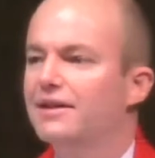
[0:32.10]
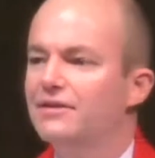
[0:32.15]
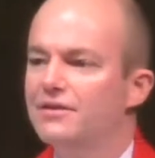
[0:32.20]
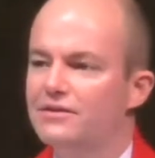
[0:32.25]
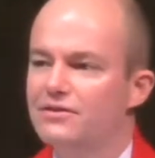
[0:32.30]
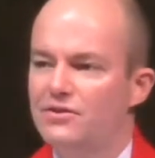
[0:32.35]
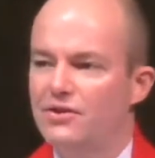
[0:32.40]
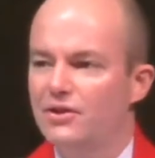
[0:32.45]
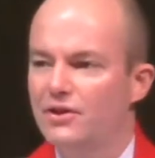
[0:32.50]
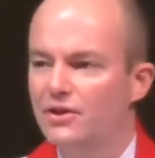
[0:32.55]
at the
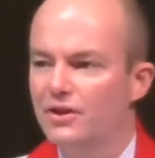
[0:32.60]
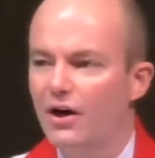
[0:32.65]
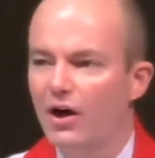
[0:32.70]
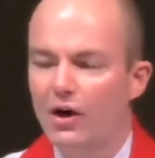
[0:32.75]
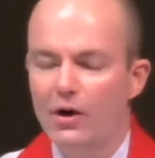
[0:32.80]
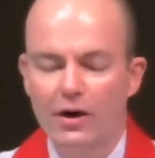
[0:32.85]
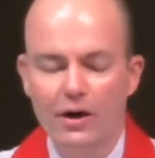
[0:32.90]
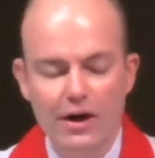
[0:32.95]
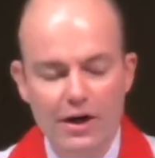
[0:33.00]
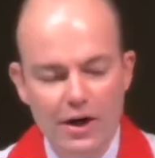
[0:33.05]

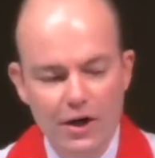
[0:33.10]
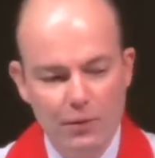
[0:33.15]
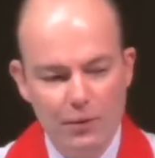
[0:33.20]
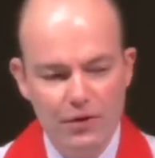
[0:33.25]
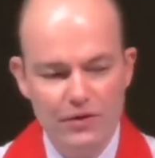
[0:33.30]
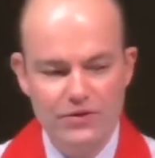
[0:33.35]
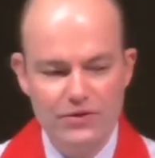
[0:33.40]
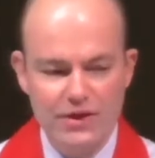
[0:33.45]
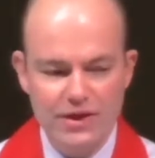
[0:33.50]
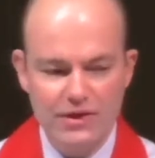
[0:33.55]
synagogue
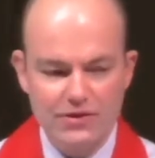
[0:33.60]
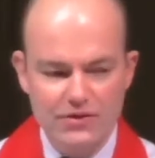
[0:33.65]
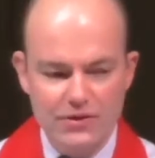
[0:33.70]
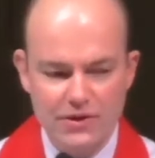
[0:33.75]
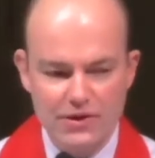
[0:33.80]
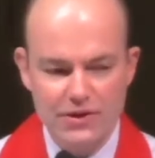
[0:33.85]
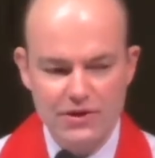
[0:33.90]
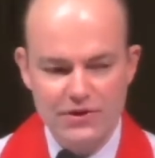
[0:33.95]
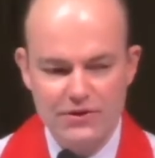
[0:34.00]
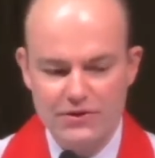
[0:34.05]
with
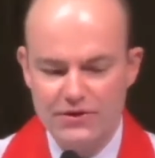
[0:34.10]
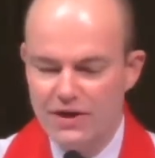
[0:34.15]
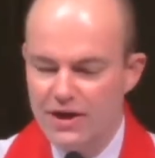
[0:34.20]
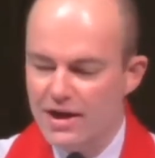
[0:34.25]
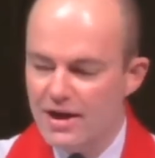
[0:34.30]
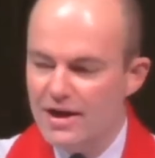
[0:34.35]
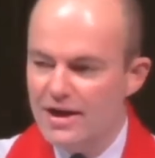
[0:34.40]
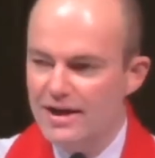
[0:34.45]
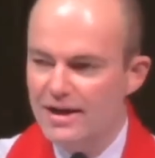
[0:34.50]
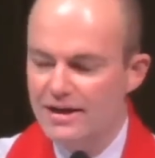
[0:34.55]
Jesus
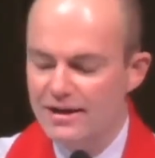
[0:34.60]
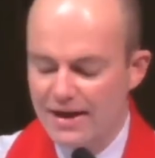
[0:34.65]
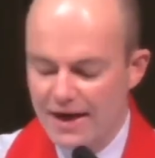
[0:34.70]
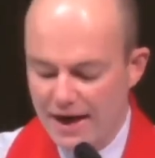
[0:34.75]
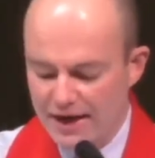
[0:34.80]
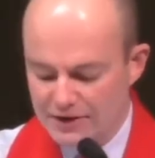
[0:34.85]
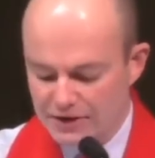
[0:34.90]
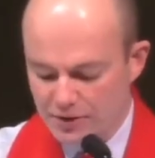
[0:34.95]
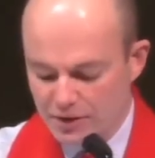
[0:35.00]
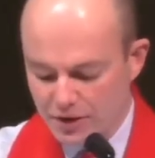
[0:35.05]
in
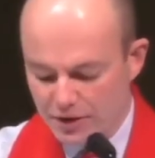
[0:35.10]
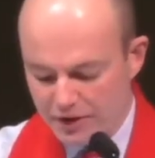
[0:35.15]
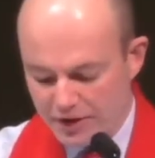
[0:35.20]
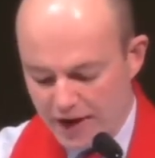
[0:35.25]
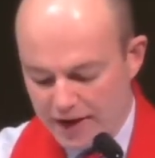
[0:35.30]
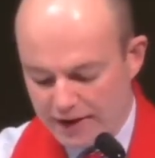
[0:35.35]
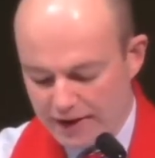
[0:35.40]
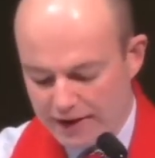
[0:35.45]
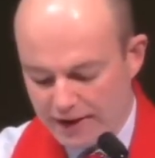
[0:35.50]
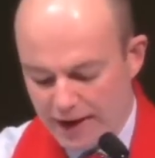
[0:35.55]
Nazareth
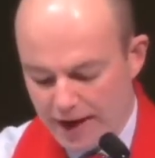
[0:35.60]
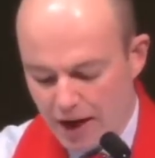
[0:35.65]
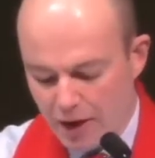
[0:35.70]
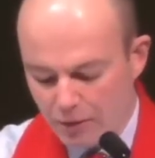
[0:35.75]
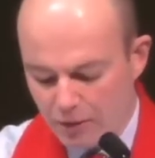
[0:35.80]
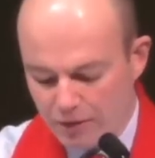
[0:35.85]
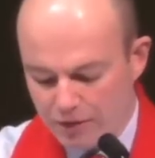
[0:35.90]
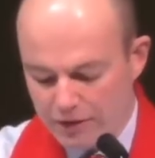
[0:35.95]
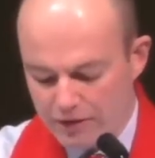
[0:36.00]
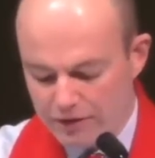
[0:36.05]
hanging
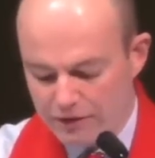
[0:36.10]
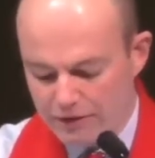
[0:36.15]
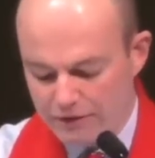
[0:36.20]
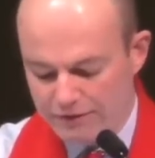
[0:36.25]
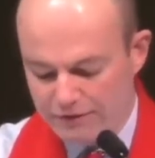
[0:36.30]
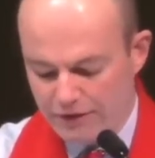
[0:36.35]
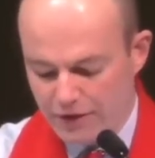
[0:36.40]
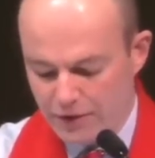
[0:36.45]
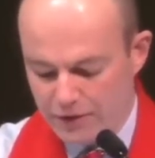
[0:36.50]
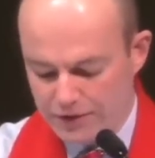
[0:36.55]
out with
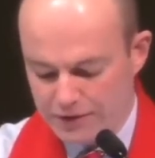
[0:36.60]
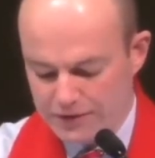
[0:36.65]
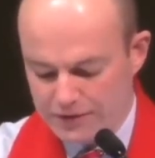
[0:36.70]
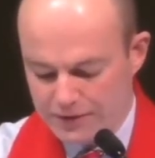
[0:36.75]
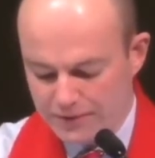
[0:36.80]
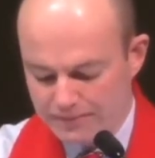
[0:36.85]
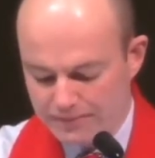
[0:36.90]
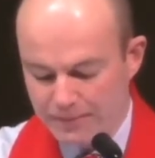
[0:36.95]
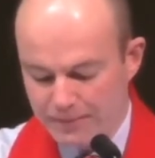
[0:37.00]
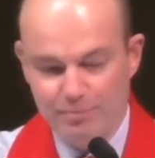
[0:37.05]
folks.
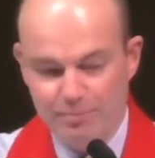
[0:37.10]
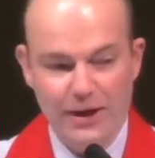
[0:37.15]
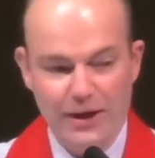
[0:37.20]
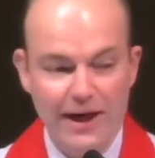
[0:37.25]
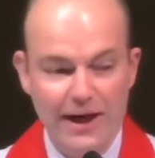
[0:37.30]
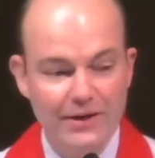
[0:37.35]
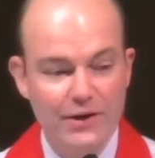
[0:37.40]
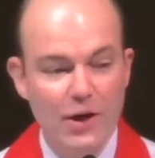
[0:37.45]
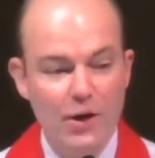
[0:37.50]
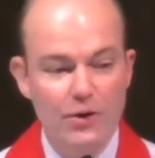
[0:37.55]
But
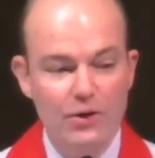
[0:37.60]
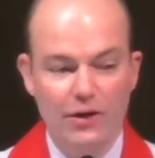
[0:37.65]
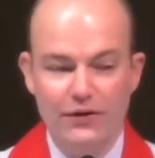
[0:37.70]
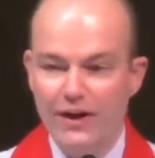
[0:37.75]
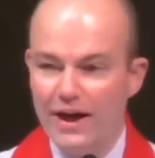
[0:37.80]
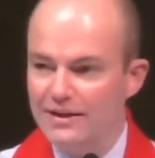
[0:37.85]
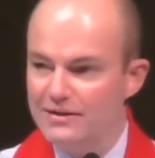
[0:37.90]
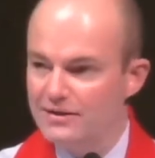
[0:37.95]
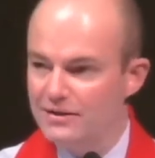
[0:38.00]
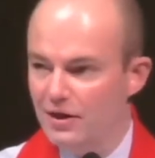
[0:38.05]
I know that
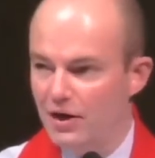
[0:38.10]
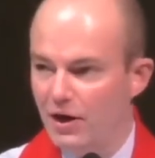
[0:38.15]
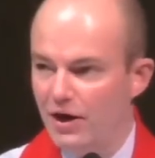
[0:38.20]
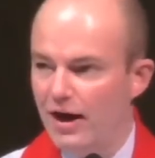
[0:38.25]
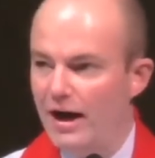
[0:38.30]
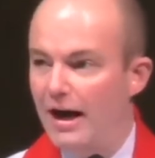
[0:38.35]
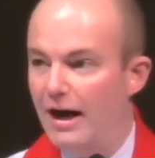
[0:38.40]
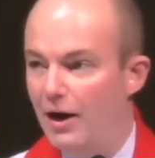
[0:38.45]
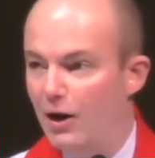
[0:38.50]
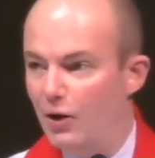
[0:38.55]
that's not
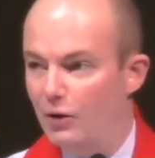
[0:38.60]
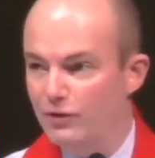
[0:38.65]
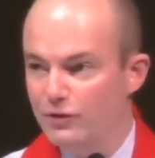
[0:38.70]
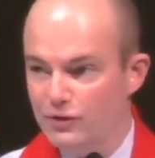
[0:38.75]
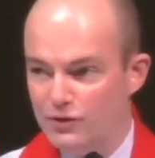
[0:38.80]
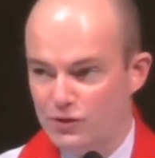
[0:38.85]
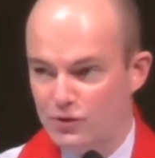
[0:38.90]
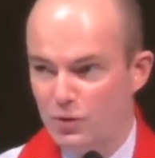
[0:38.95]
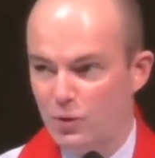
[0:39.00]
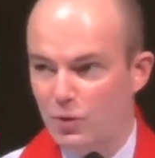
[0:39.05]
how the
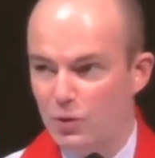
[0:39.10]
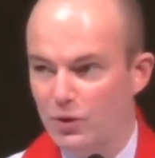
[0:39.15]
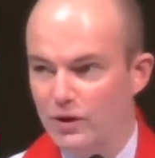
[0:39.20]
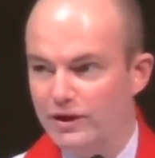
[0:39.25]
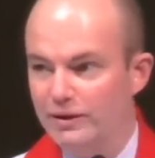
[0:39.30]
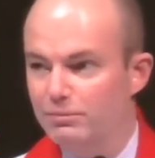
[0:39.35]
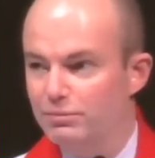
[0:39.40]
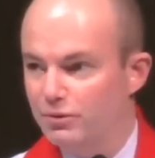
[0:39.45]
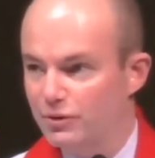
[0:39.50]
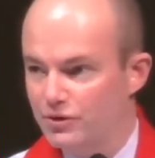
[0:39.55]

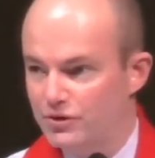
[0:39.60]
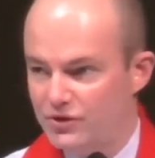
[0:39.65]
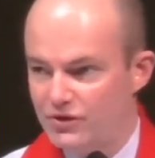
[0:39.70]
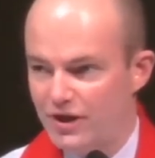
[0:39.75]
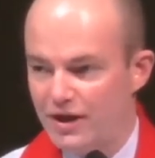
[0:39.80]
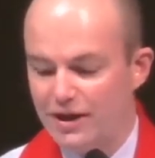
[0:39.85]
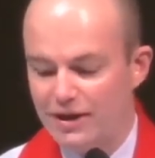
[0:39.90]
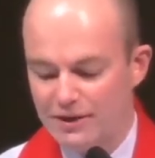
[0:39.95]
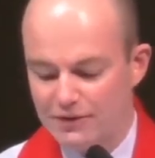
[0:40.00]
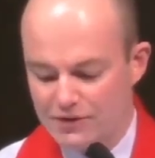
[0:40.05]
story
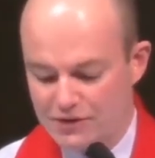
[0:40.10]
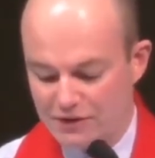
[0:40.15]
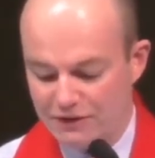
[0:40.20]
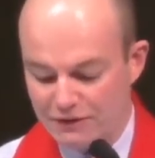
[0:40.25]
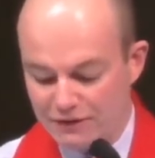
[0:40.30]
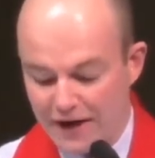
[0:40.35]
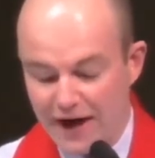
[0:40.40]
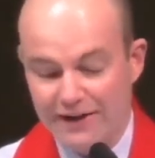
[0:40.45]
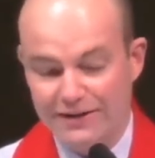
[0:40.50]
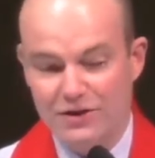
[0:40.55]
proceeds. In
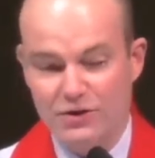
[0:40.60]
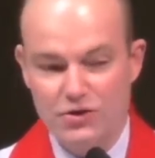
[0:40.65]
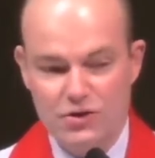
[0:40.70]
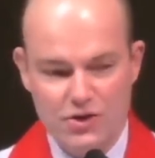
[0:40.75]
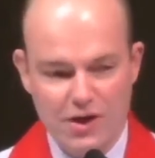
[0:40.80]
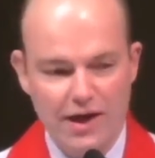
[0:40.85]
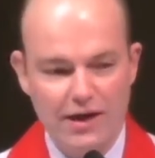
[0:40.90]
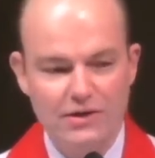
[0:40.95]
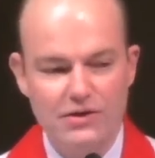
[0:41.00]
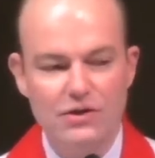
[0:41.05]
fact, it
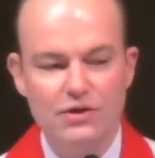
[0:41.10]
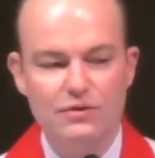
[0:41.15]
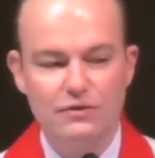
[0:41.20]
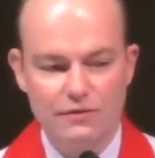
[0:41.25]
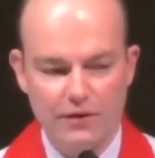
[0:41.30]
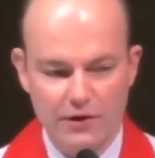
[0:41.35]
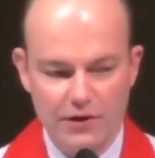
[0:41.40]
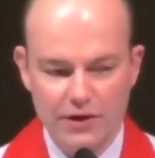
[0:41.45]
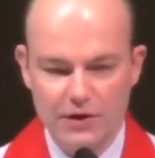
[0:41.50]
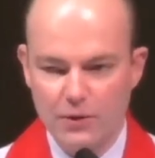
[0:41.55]
changes
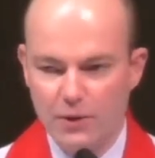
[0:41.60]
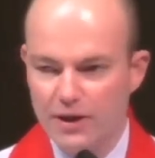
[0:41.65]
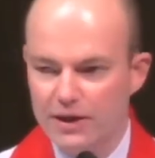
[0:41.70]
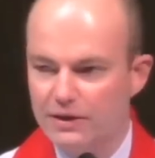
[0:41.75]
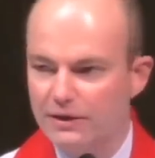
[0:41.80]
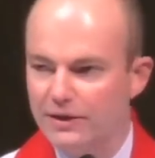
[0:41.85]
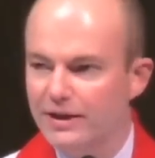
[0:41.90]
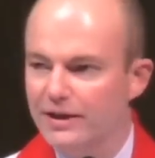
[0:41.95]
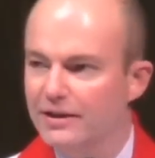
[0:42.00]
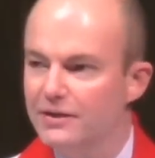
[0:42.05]
very
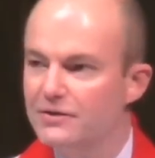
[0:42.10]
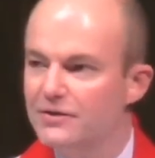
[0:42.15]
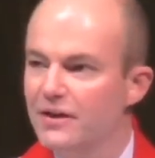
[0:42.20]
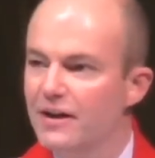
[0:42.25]
quickly, and it